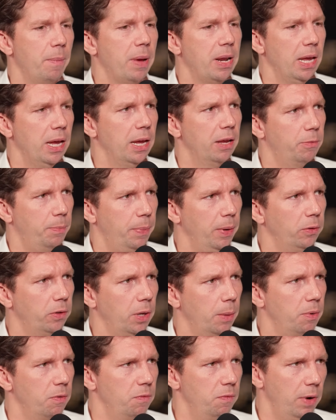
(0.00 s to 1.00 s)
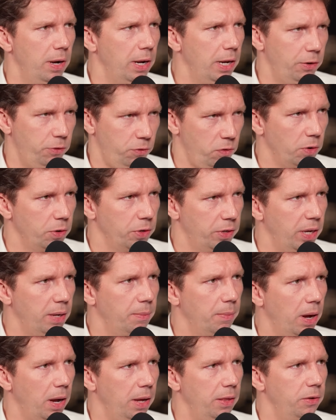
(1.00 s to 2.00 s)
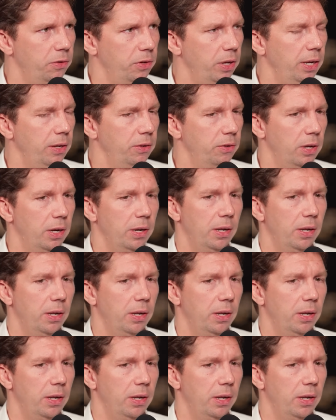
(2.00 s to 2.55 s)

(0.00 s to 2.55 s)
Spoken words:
many years, built up a really strong team behind the scenes.